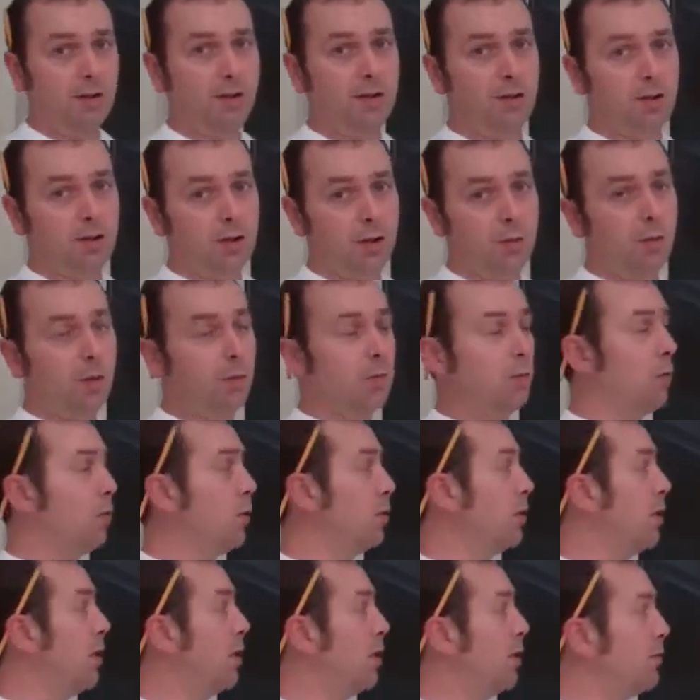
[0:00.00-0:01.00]
stopping
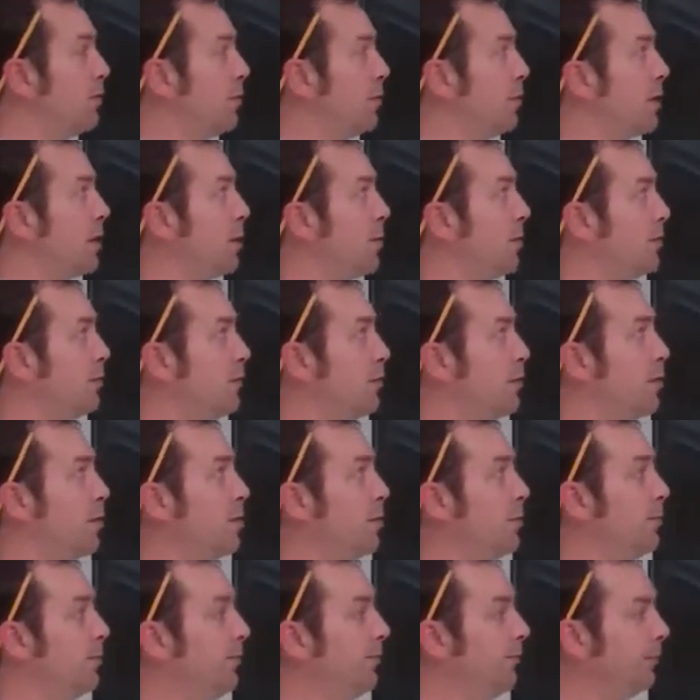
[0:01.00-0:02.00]
more light from coming
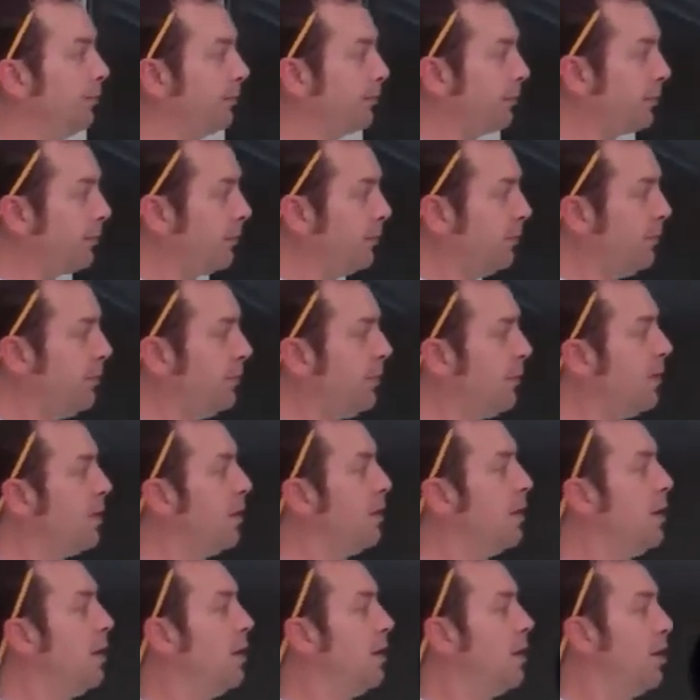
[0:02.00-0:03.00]
through.
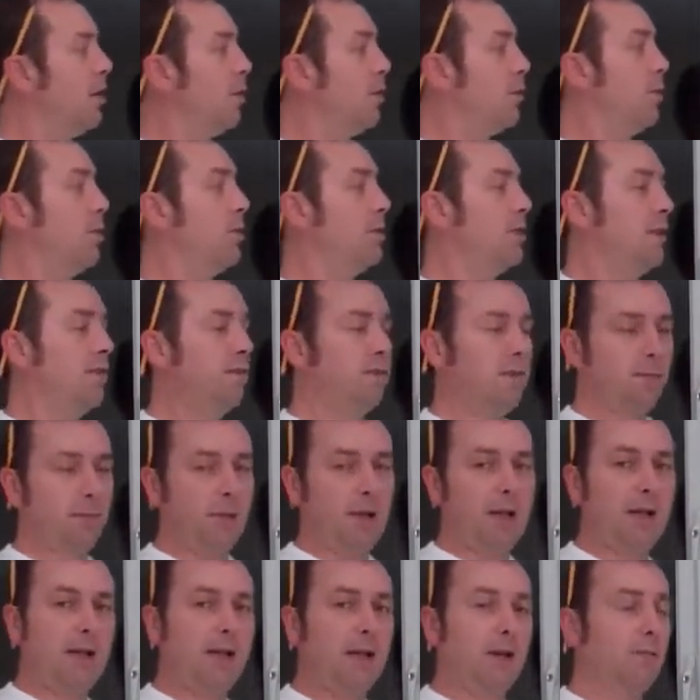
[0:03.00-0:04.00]
Whereas if a
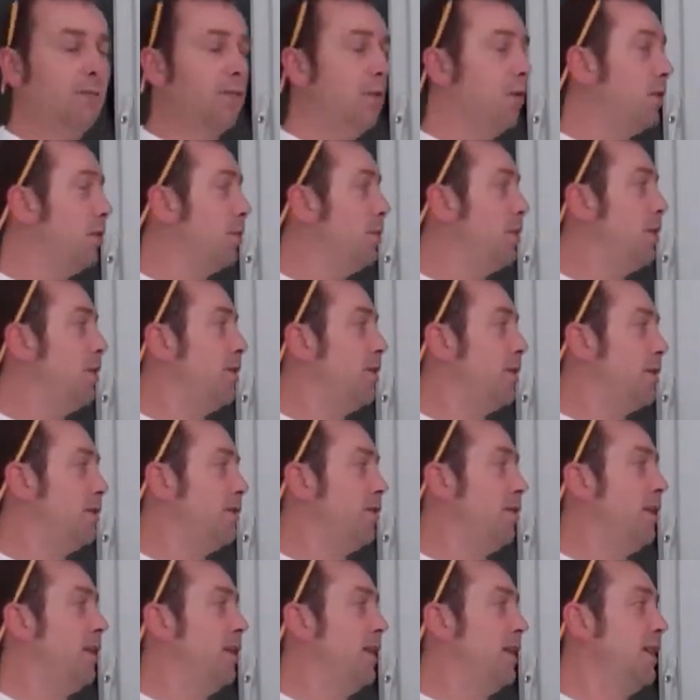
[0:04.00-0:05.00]
blackout roller blind is
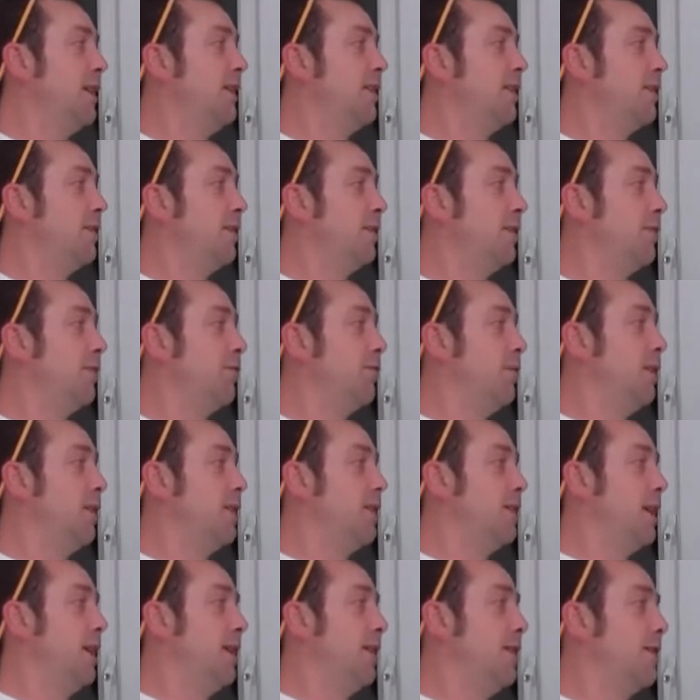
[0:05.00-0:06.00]
fitted inside the
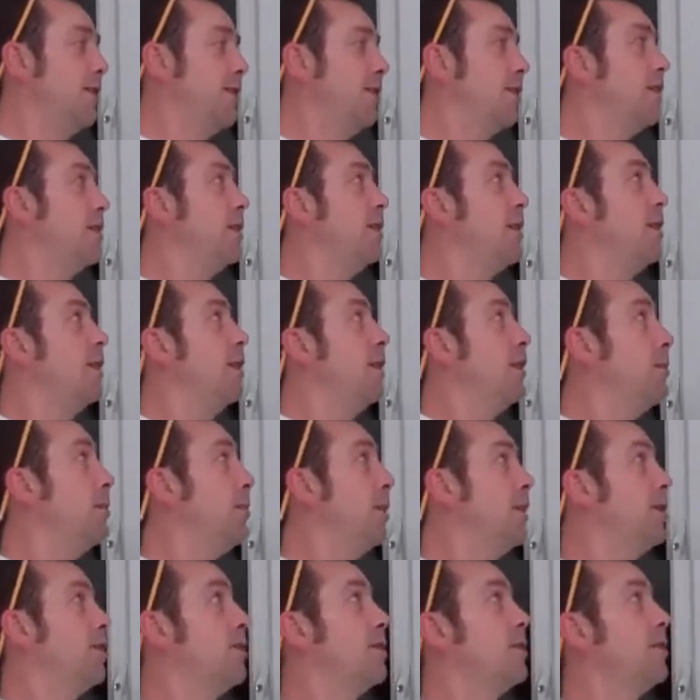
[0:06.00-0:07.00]
recess,
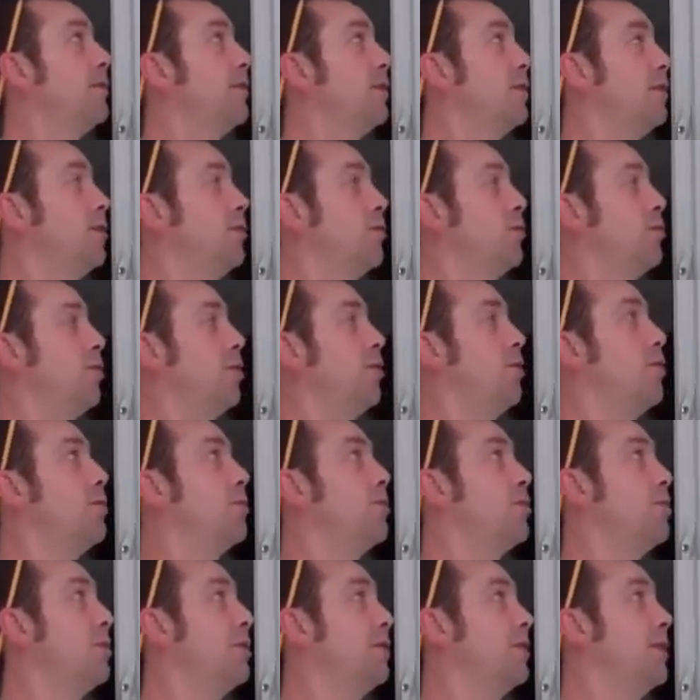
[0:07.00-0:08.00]
because of the
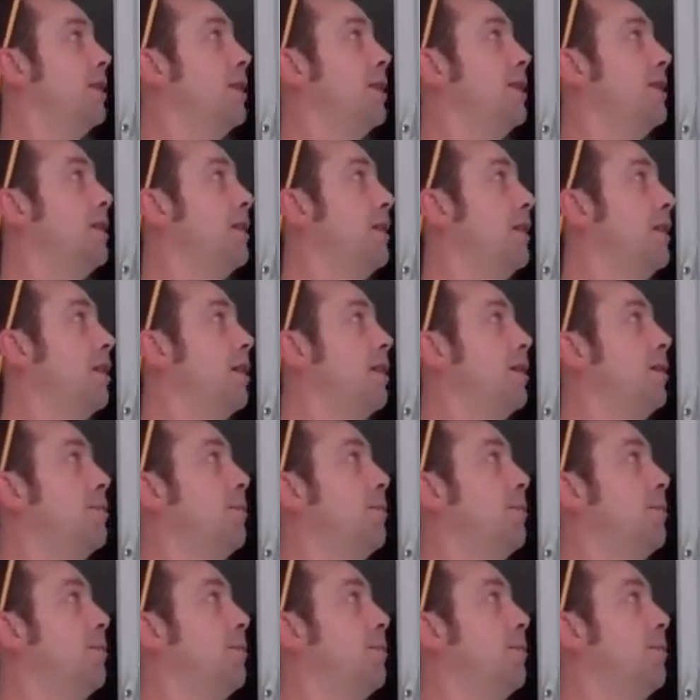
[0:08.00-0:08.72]
controls and the uh,